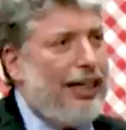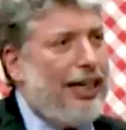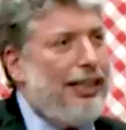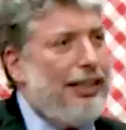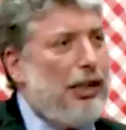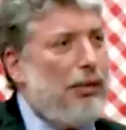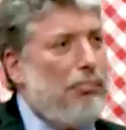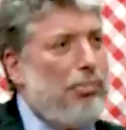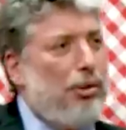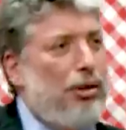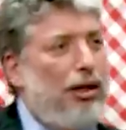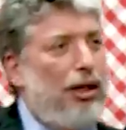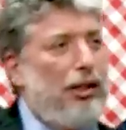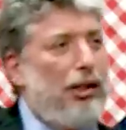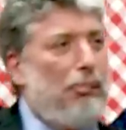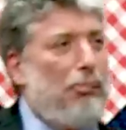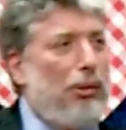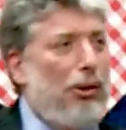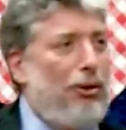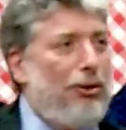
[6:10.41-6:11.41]
and they're put
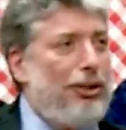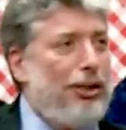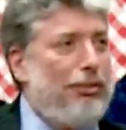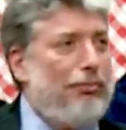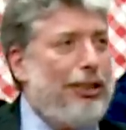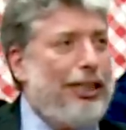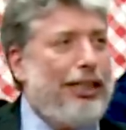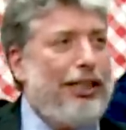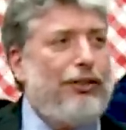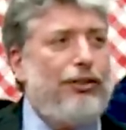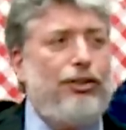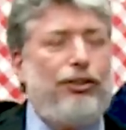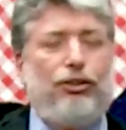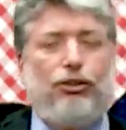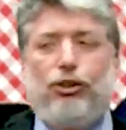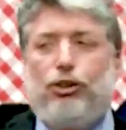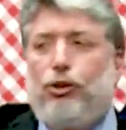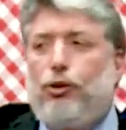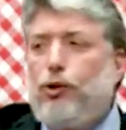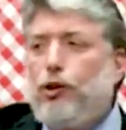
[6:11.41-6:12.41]
on the podium, and here is
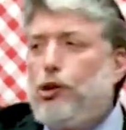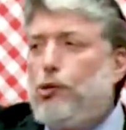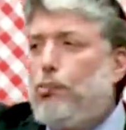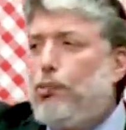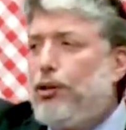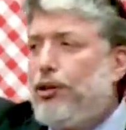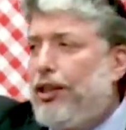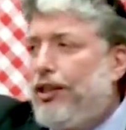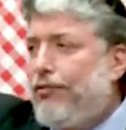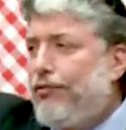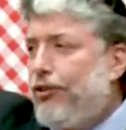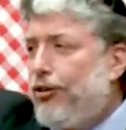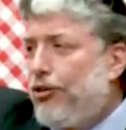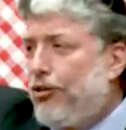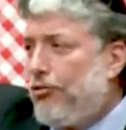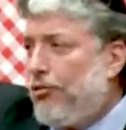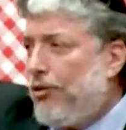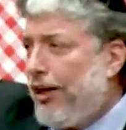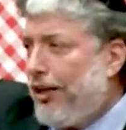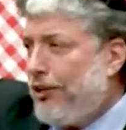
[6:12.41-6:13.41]
a Jewish believer in
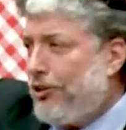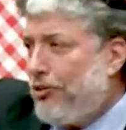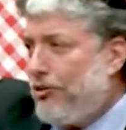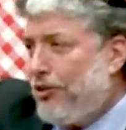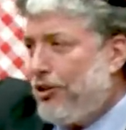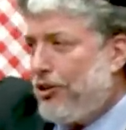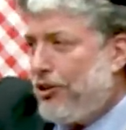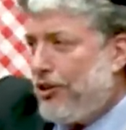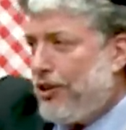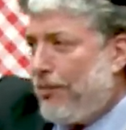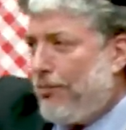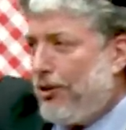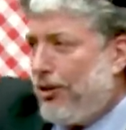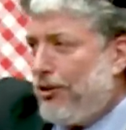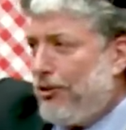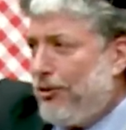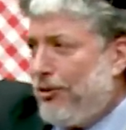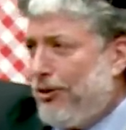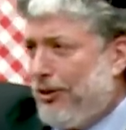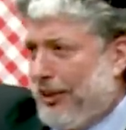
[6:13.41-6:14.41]
Christ who's accepted
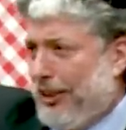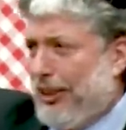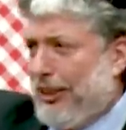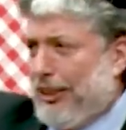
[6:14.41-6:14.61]
the Lord.